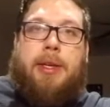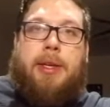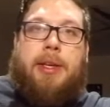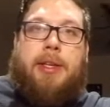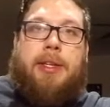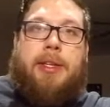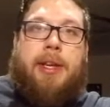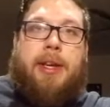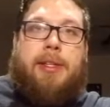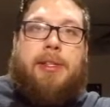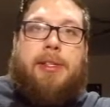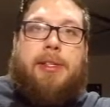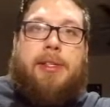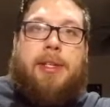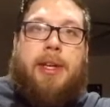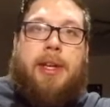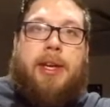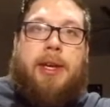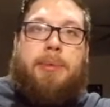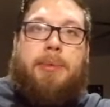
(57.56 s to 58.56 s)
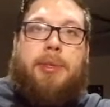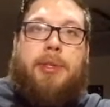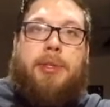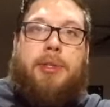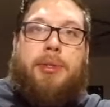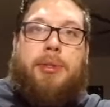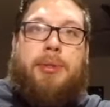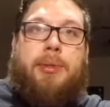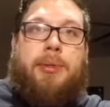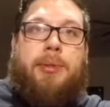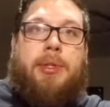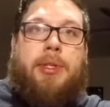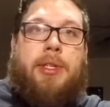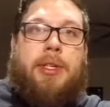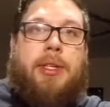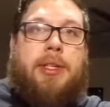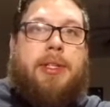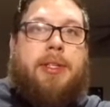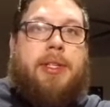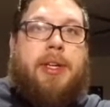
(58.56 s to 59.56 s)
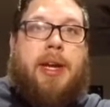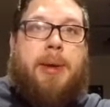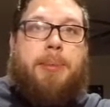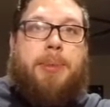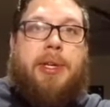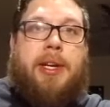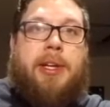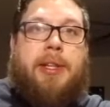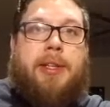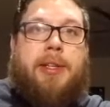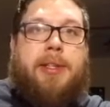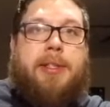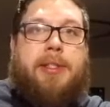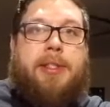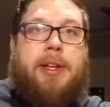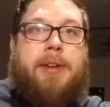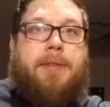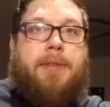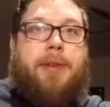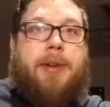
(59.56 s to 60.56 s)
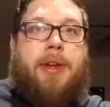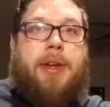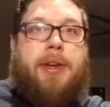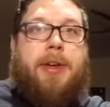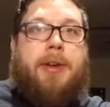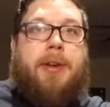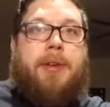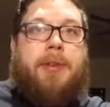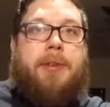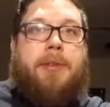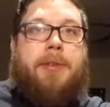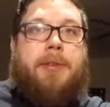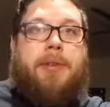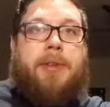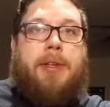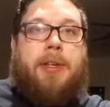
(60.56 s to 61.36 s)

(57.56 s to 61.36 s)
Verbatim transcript: He takes his time to do top 10 lists every year of